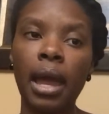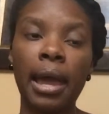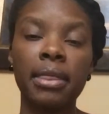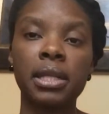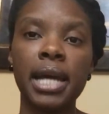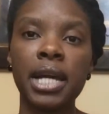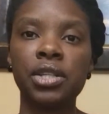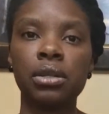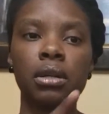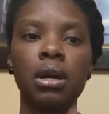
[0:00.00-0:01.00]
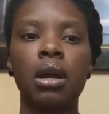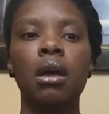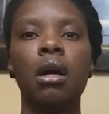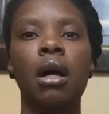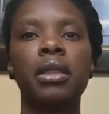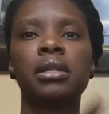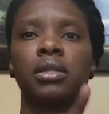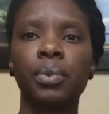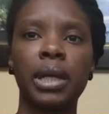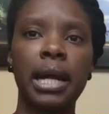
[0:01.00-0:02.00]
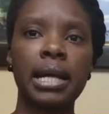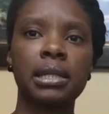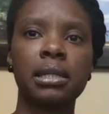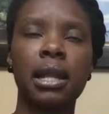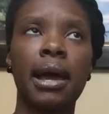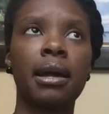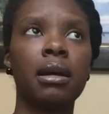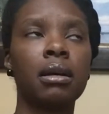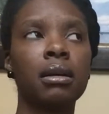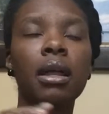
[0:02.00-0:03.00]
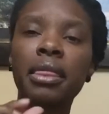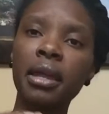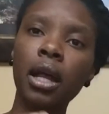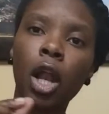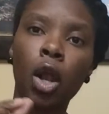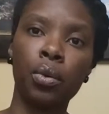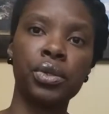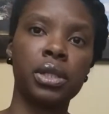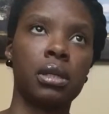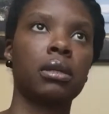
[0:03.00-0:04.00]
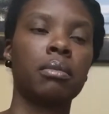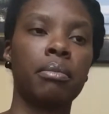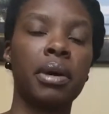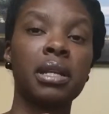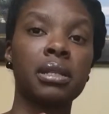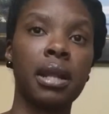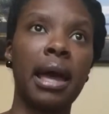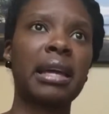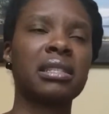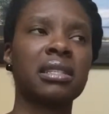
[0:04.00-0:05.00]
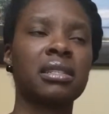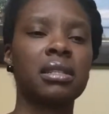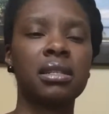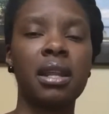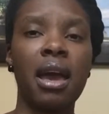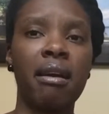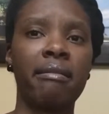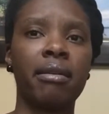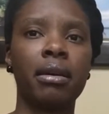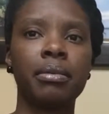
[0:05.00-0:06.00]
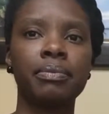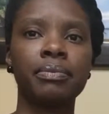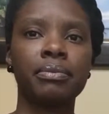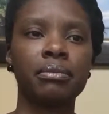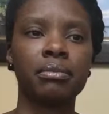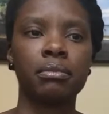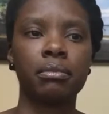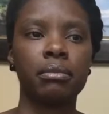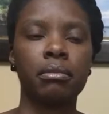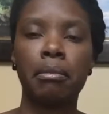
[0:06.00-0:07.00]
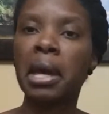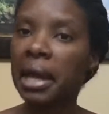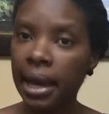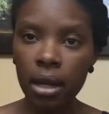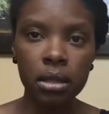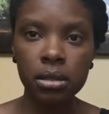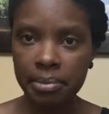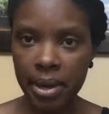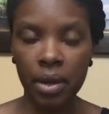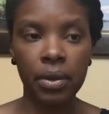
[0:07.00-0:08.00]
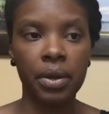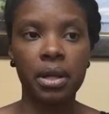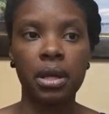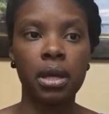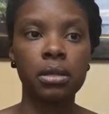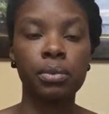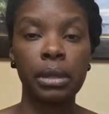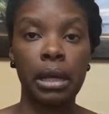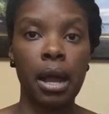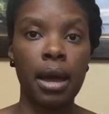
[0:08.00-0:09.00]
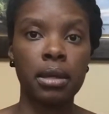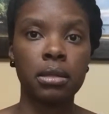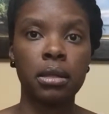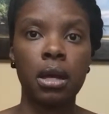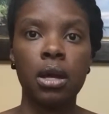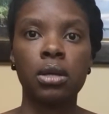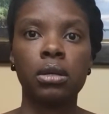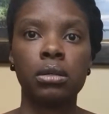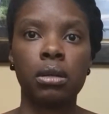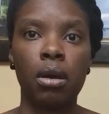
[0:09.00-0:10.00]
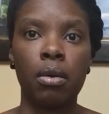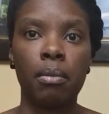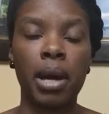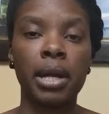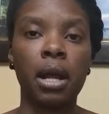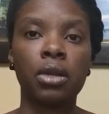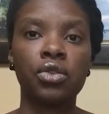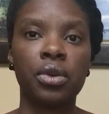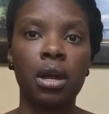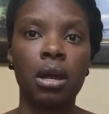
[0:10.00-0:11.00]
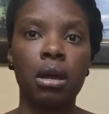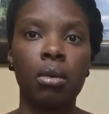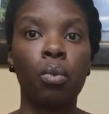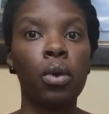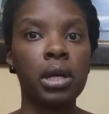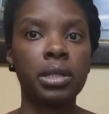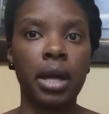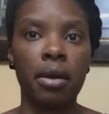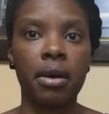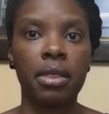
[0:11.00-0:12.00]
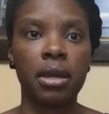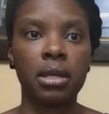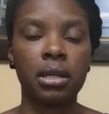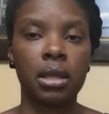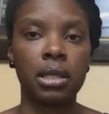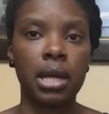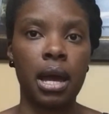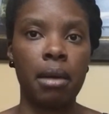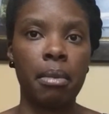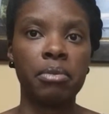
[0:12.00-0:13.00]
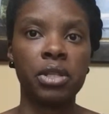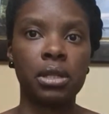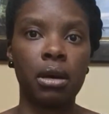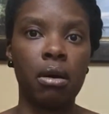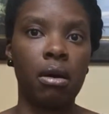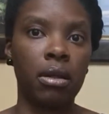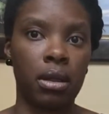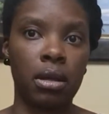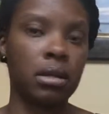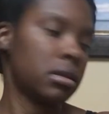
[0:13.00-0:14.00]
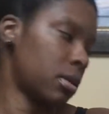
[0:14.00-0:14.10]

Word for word: And the texture and oh, this is really nice. It's like a, a thick lotion, but it's nice. It doesn't have a um, medicated smell or anything. It's really nice. So my Dollar Tree was carrying these at the time. I'm just now holding this.